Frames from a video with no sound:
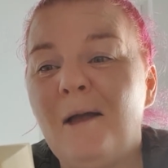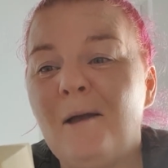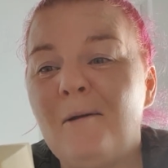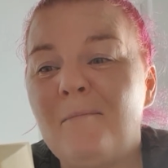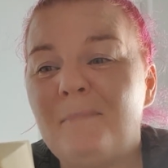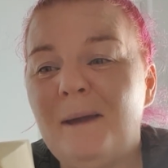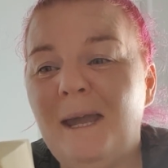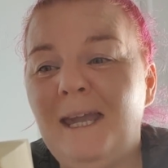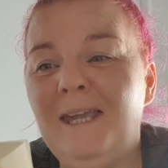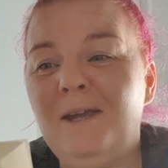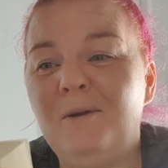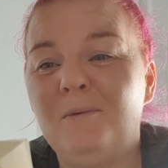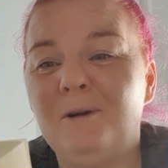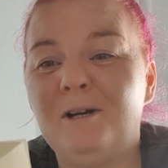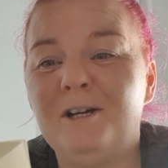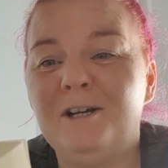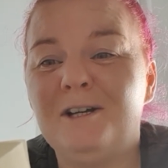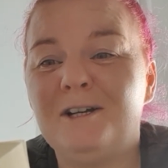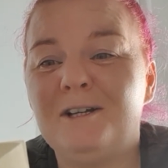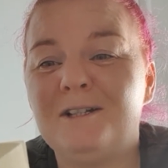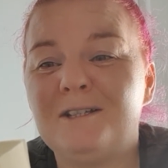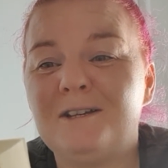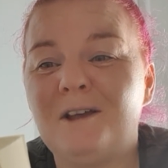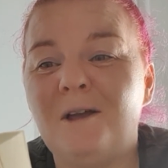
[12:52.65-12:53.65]
Becky
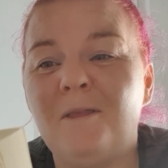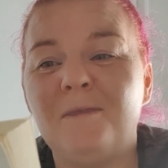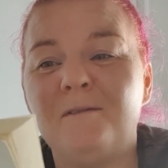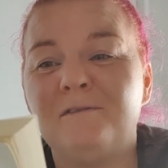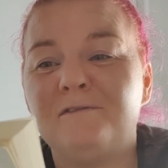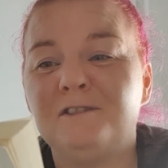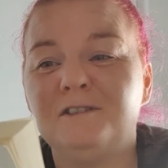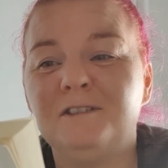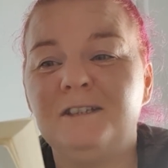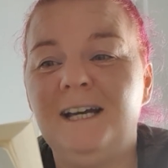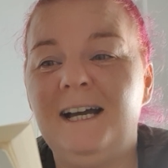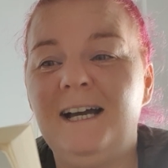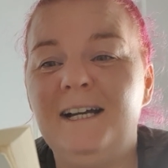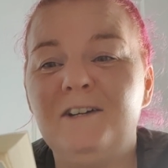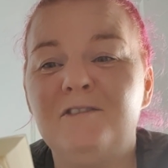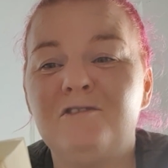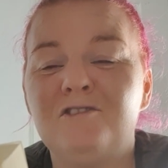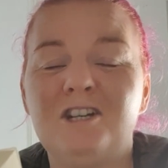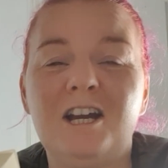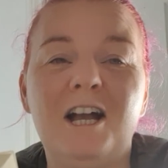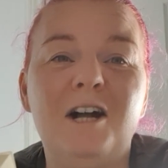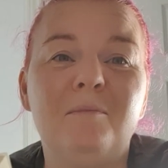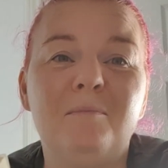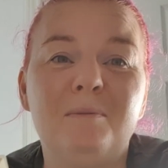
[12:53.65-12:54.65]
works on the front line of
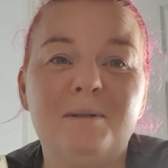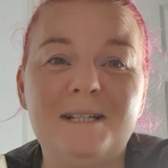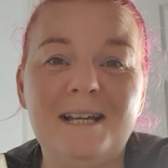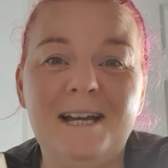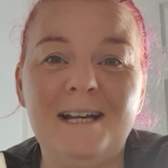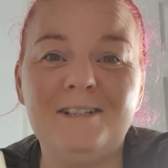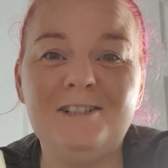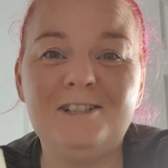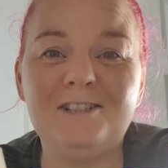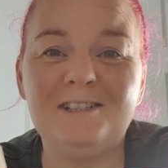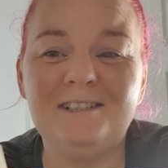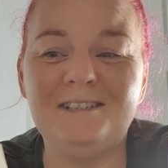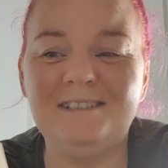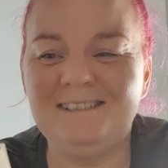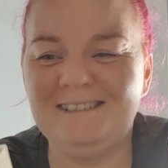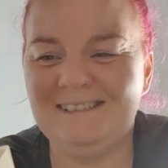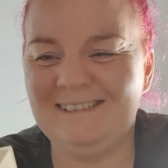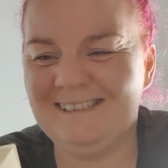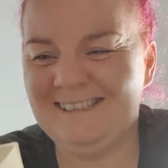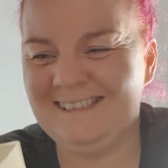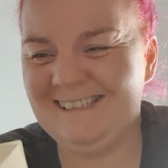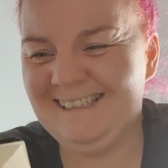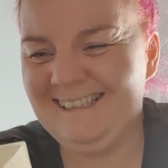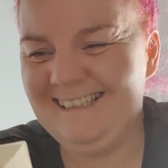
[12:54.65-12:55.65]
child
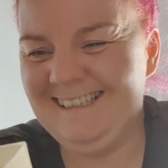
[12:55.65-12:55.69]
protection.